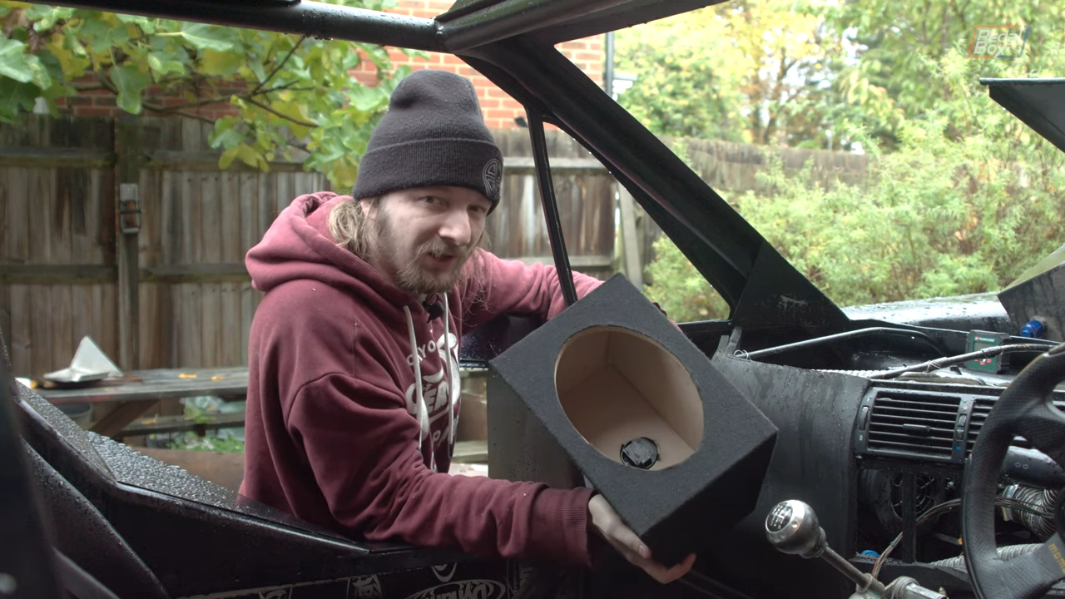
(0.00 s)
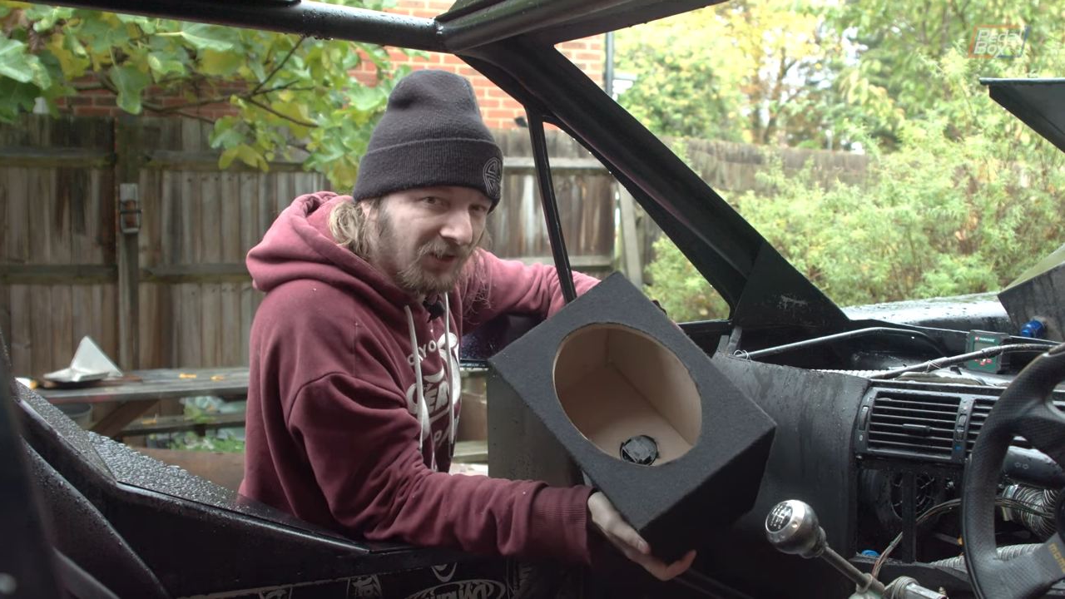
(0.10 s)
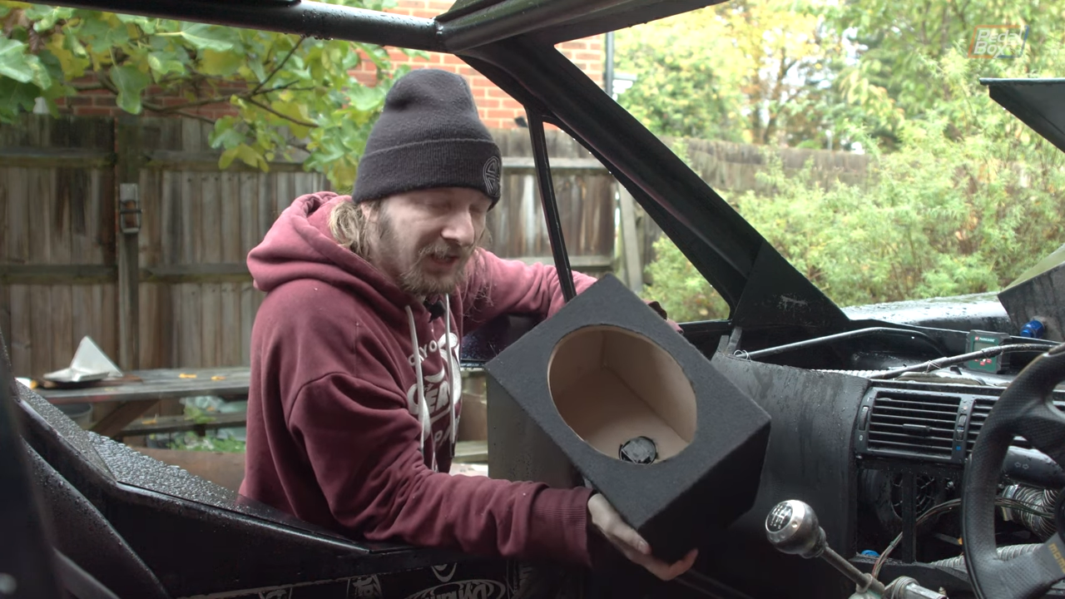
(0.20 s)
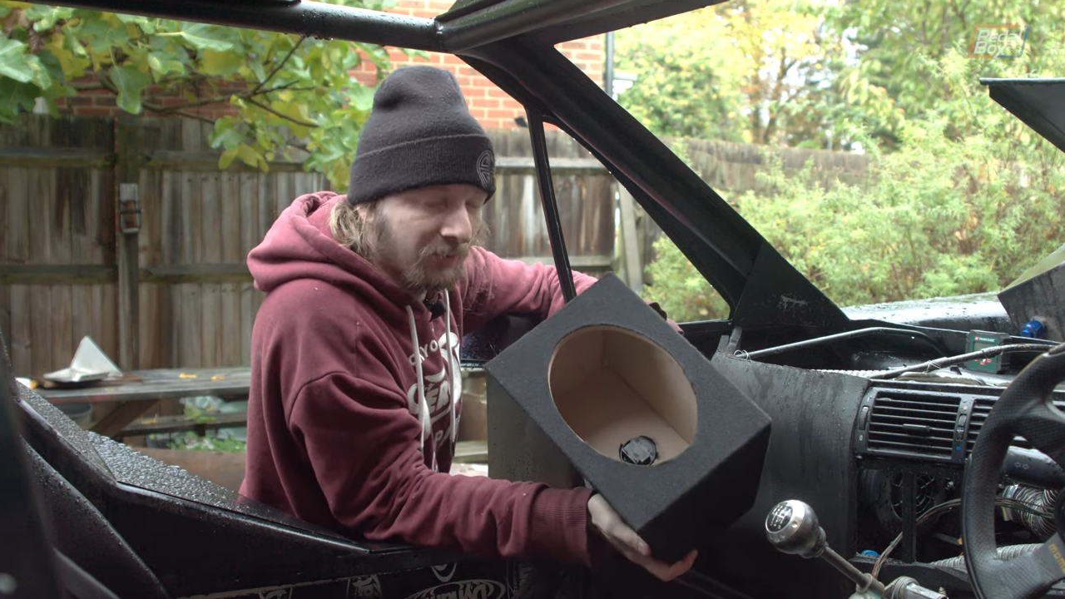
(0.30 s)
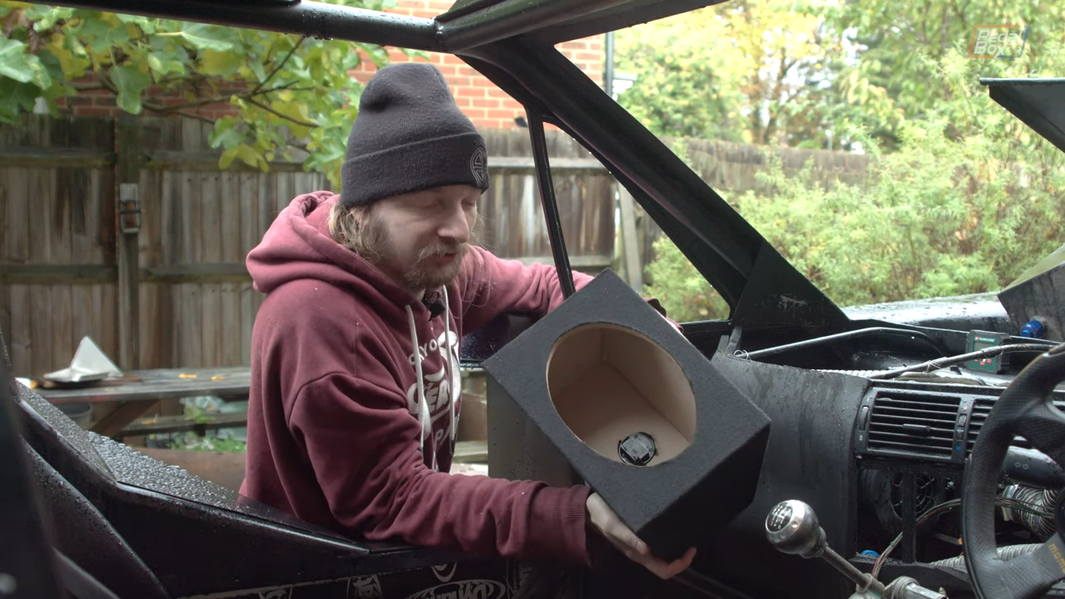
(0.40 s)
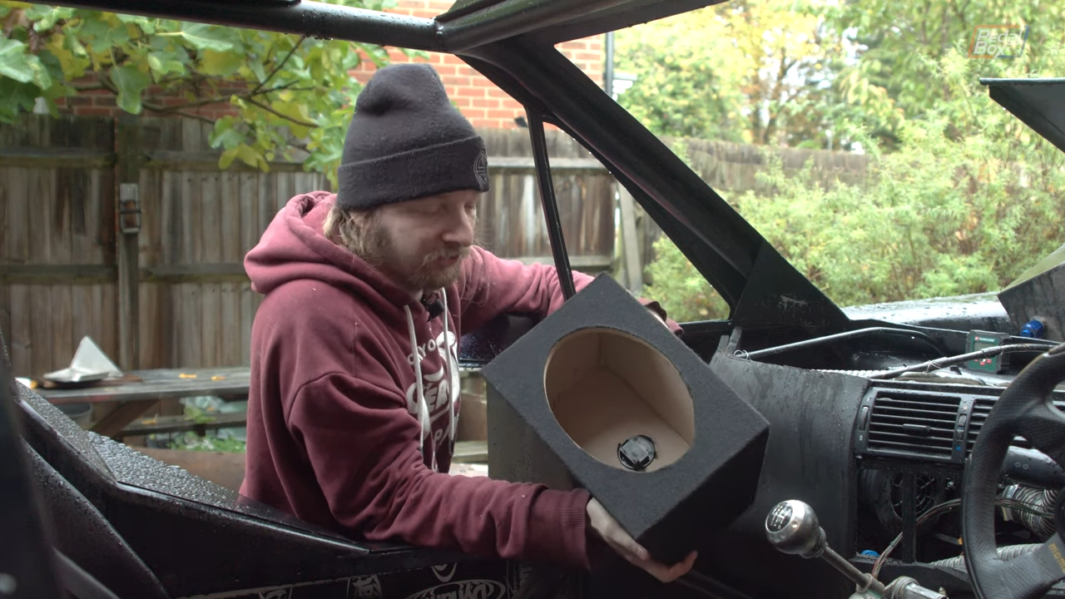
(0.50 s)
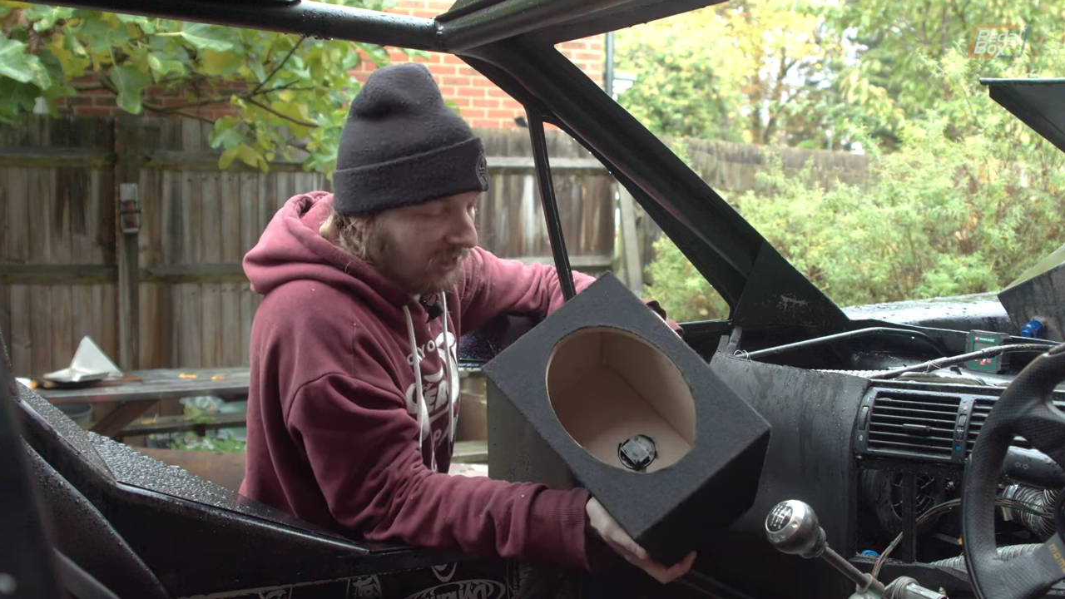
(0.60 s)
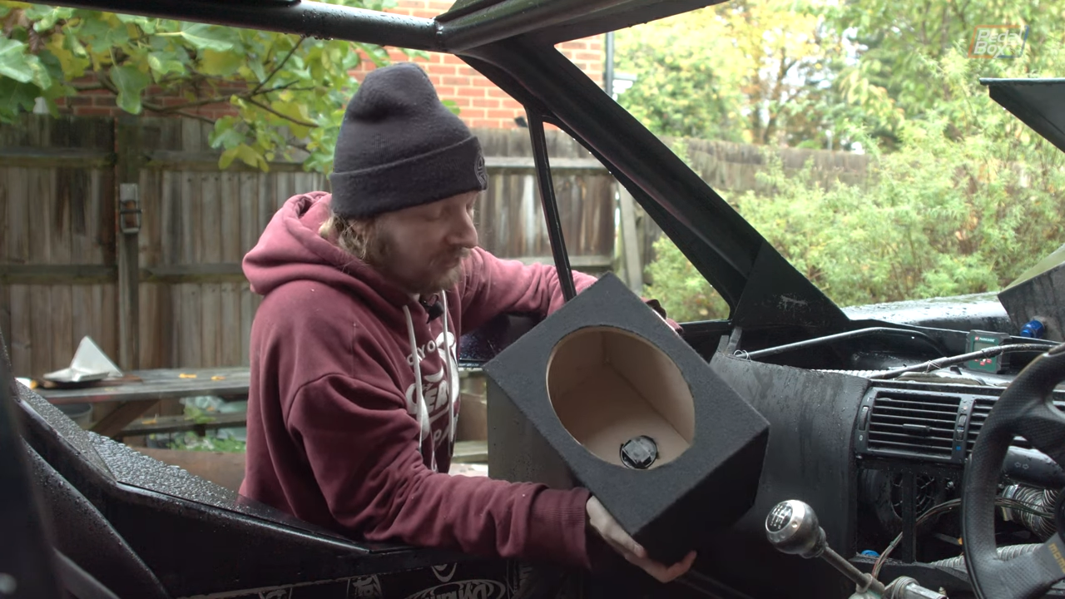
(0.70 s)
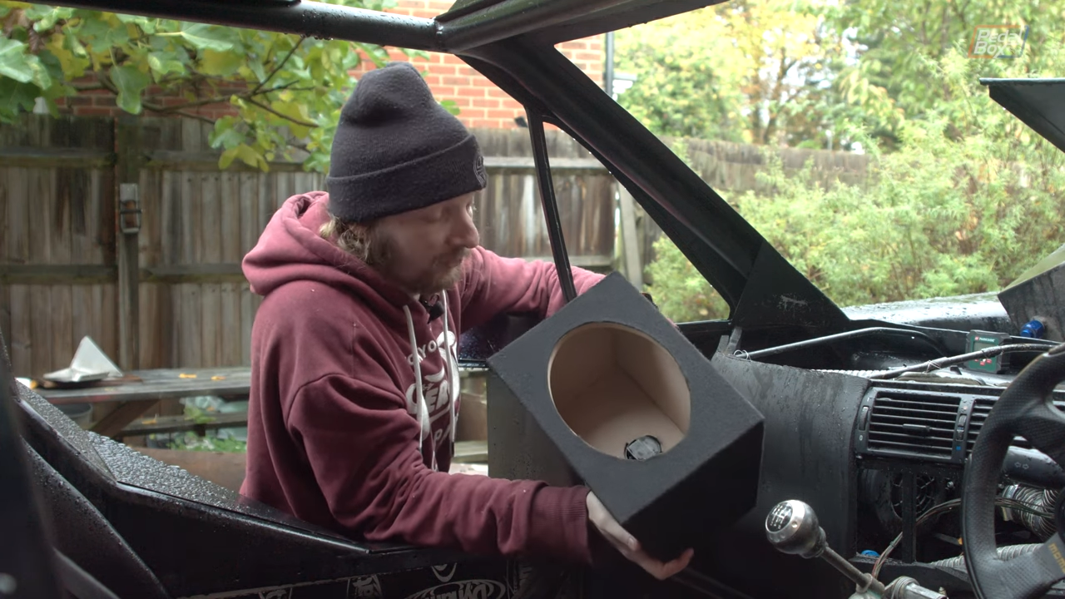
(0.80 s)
and that would have sucked.